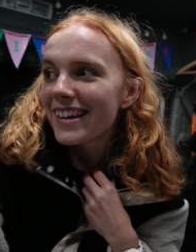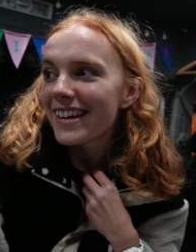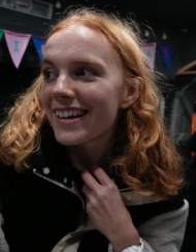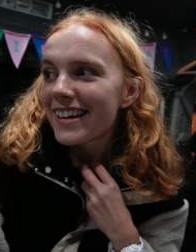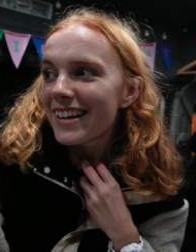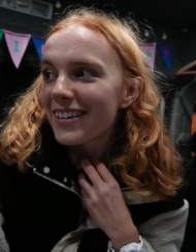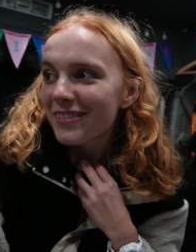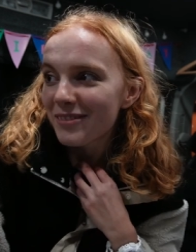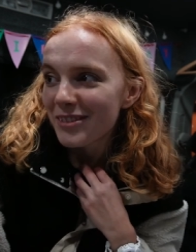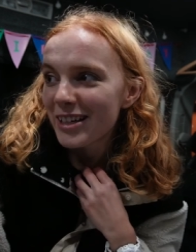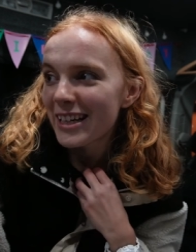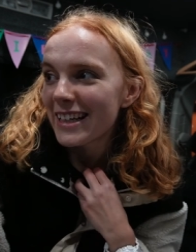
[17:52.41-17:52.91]

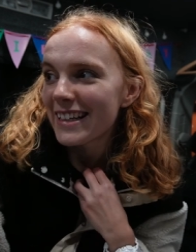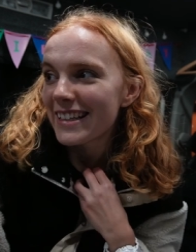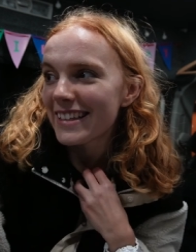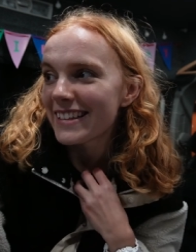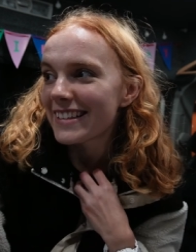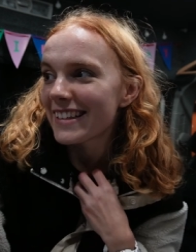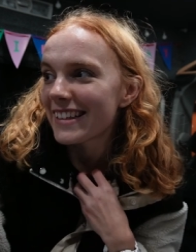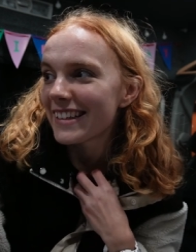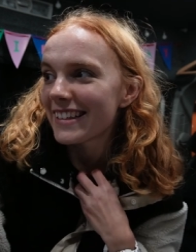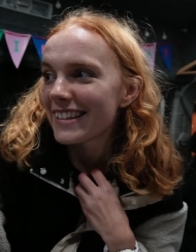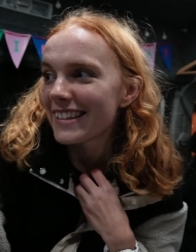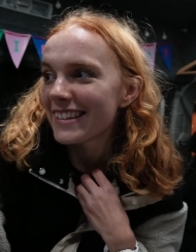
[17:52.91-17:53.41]
And I'm really
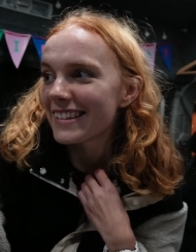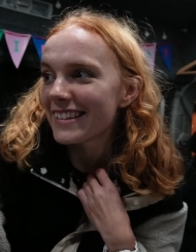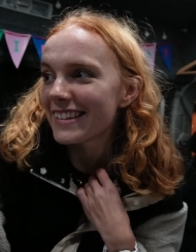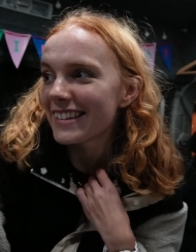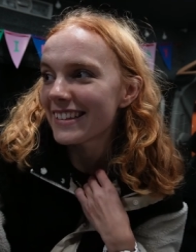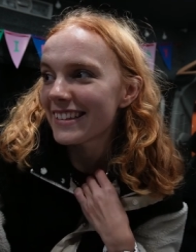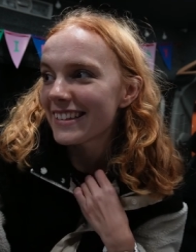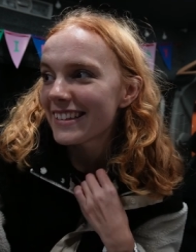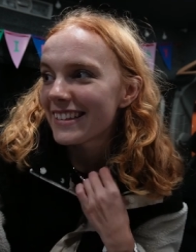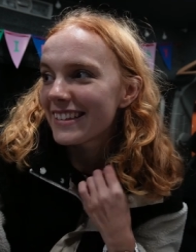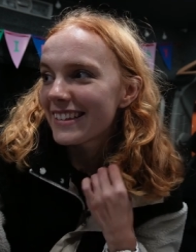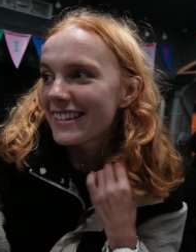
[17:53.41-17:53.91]
excited.
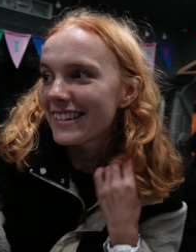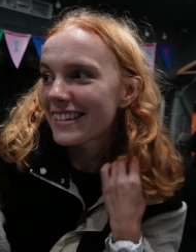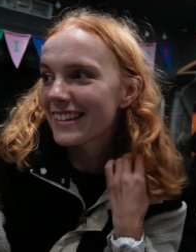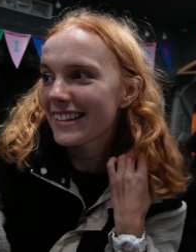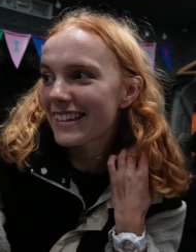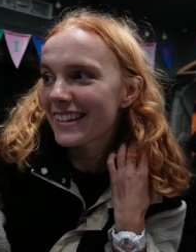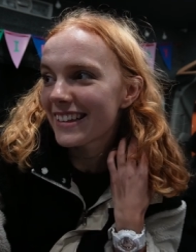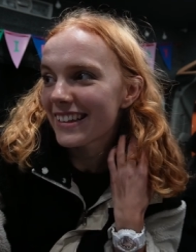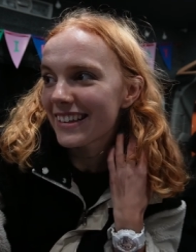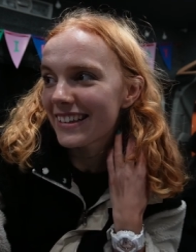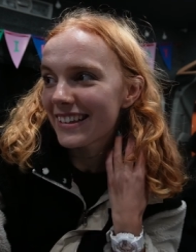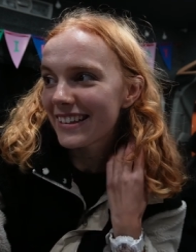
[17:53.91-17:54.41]

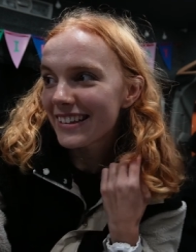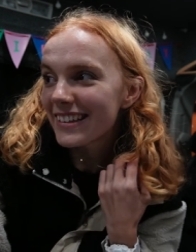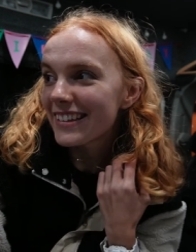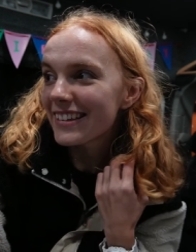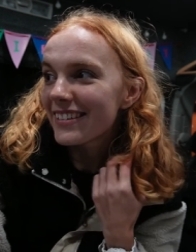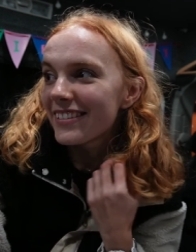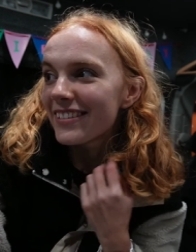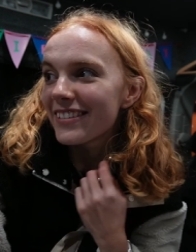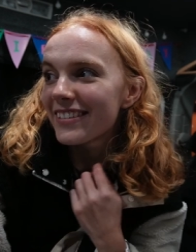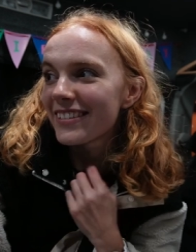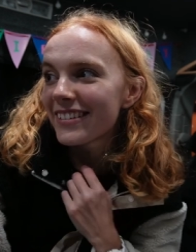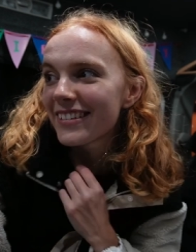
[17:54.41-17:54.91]
Are
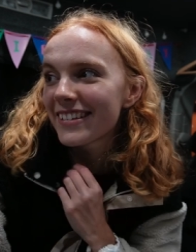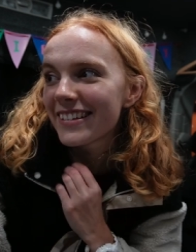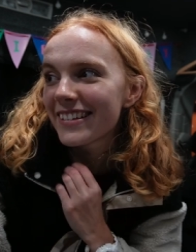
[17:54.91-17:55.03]
you?